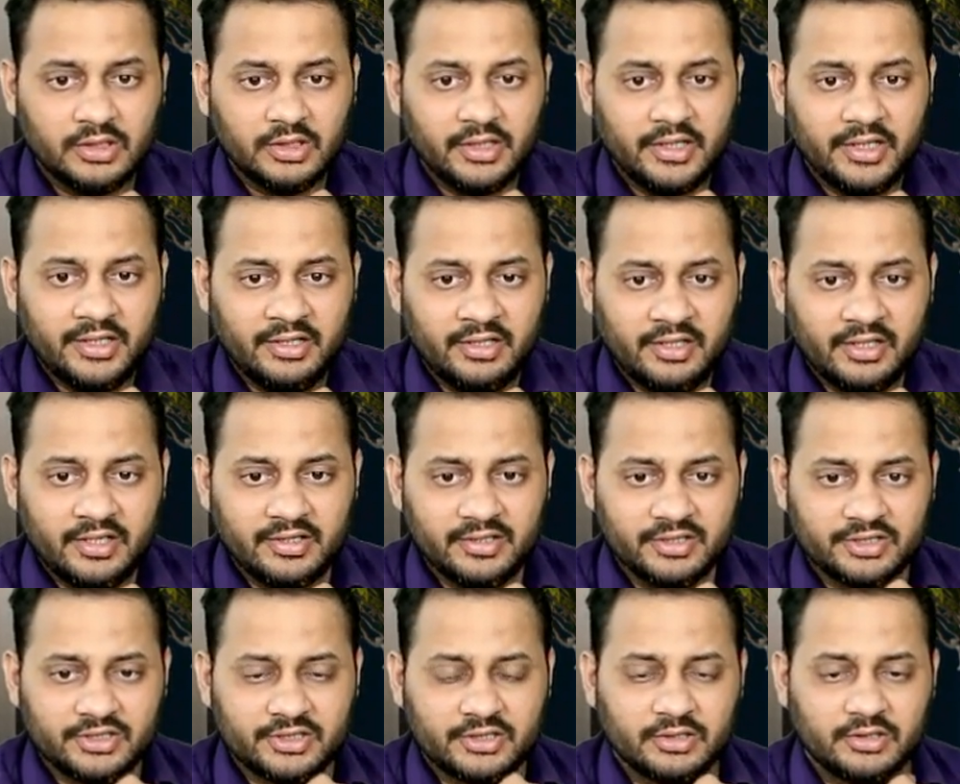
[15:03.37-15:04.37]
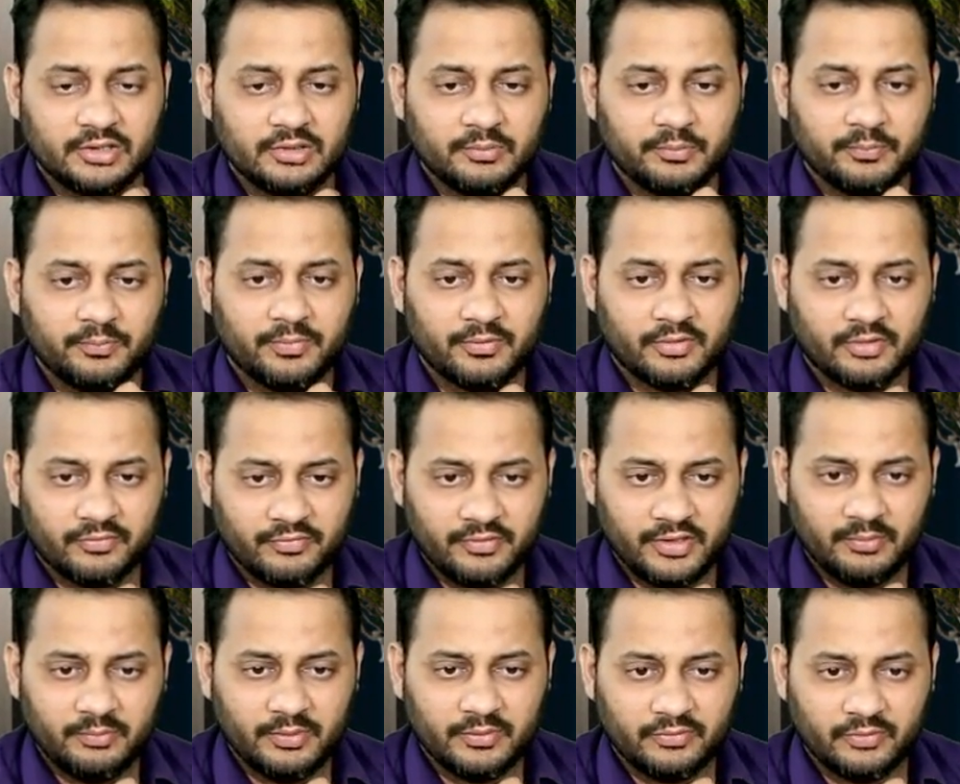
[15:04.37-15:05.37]
Interest,
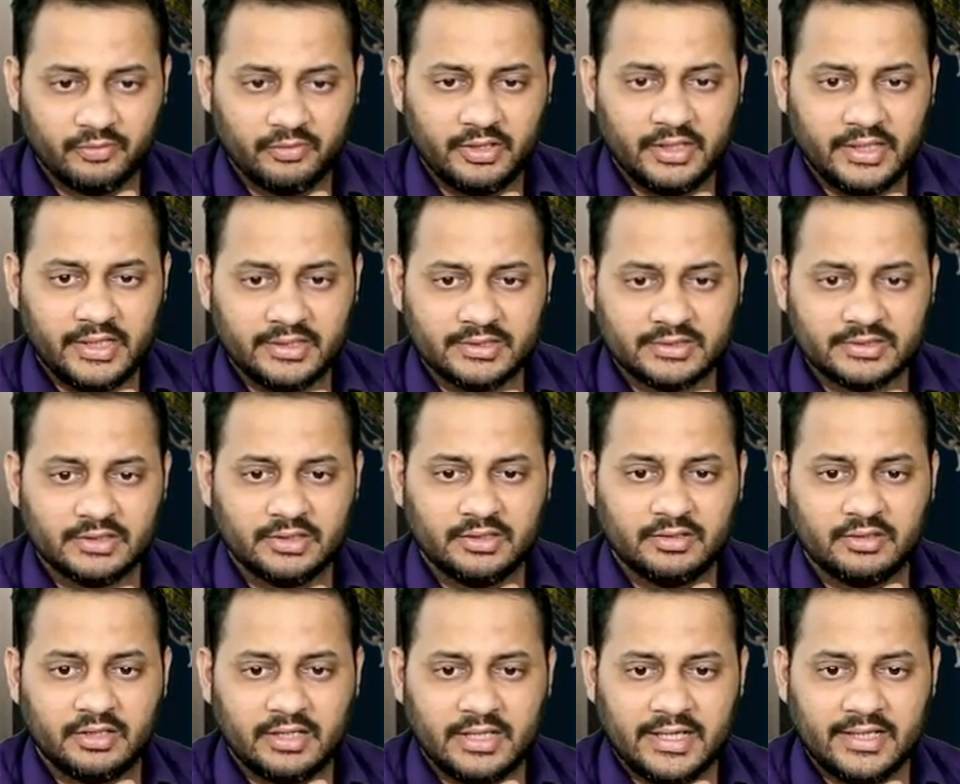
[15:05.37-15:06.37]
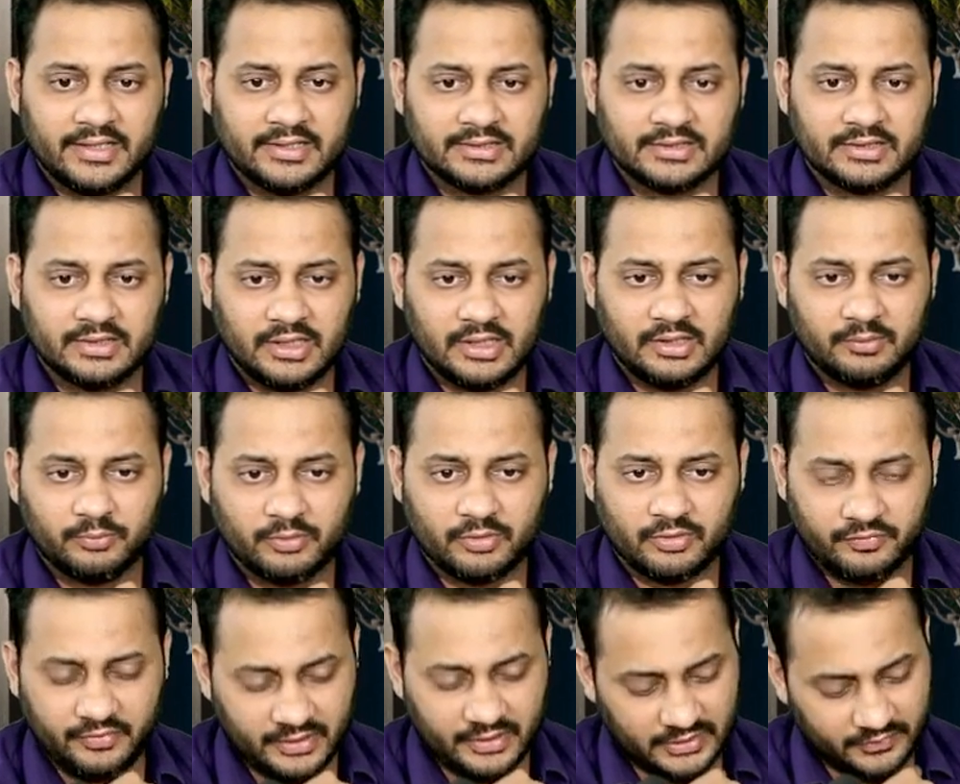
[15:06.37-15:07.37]
profit before tax, tax and
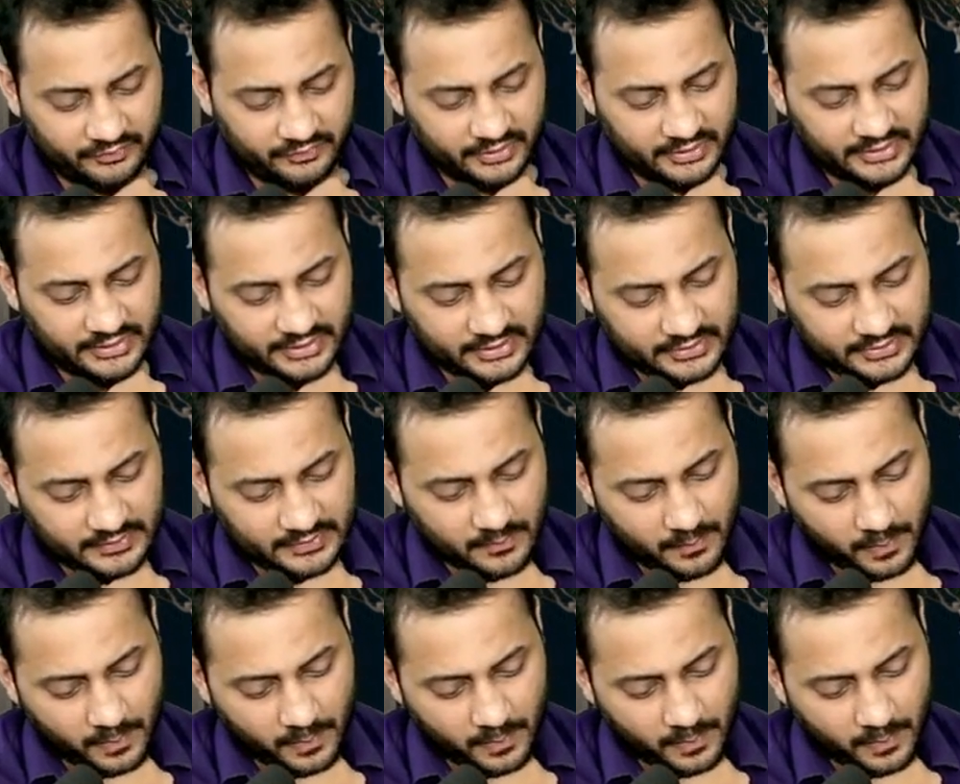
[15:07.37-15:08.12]
profit after tax.